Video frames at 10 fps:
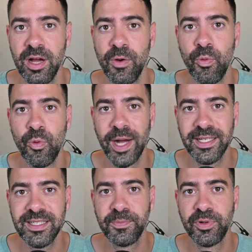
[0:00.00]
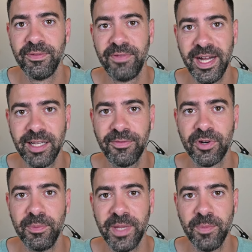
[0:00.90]
what is provided for
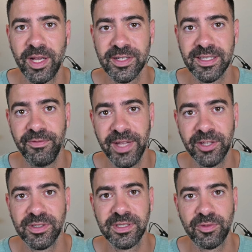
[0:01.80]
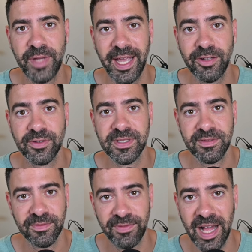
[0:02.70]
me because the vendors create those
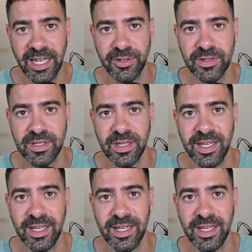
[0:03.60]
values